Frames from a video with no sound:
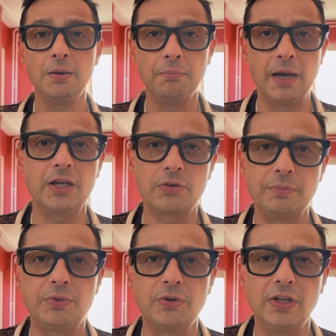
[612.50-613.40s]

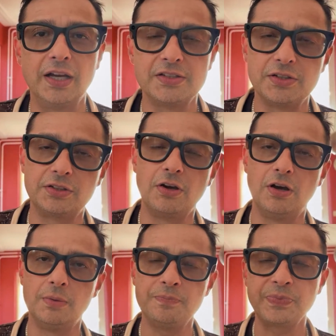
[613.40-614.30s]

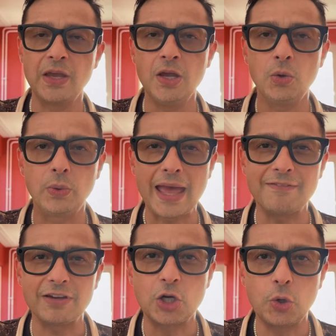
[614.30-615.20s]
mycryptoalliance.com. We
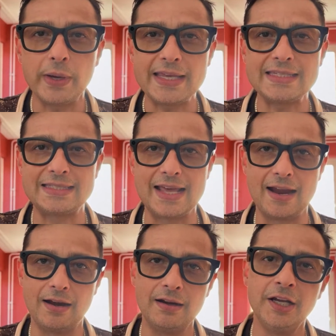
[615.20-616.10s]
have a quiz
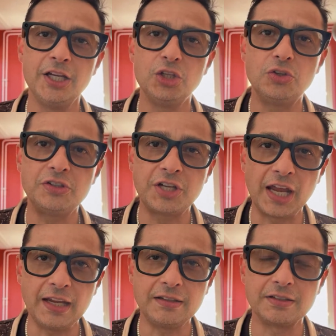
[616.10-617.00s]
there. You
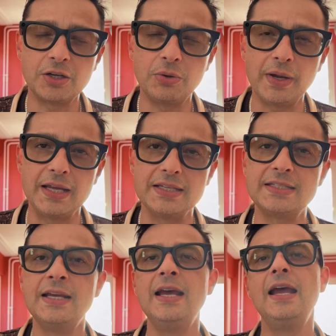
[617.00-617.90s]
take the
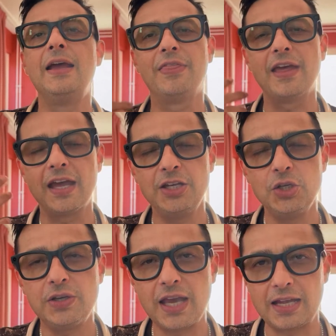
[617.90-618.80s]
quiz and then
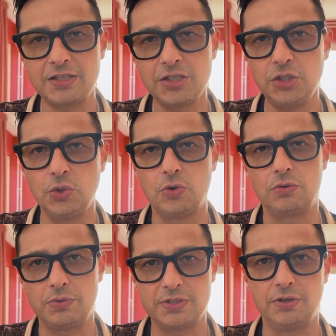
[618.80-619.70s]
you get
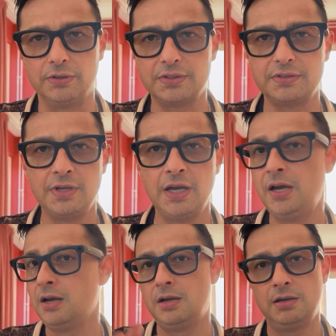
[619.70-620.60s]
your results.
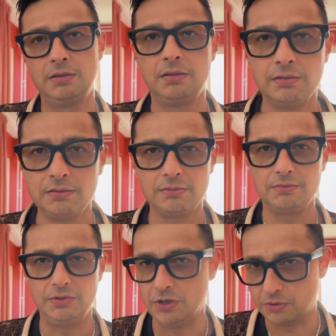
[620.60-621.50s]

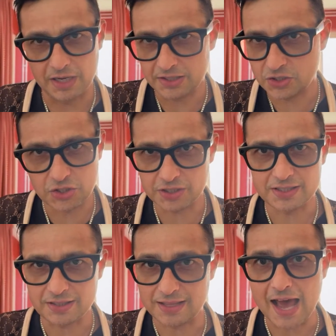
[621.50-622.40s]
You know, that's
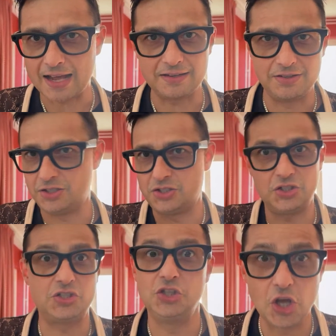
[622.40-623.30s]
just that. It's
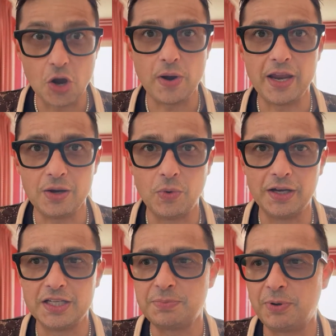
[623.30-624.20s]
just knowing
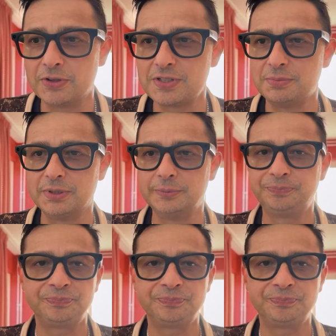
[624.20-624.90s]
what is possible.